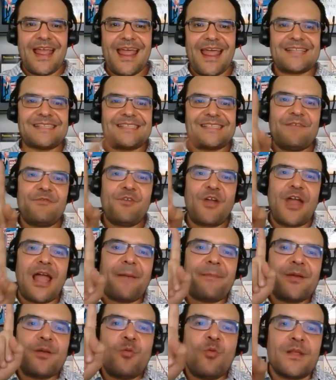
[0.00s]
That's never
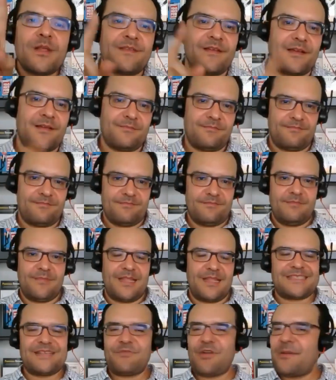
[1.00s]
happened one time.
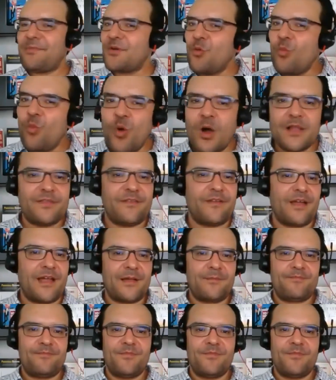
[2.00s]
It's never happened one time.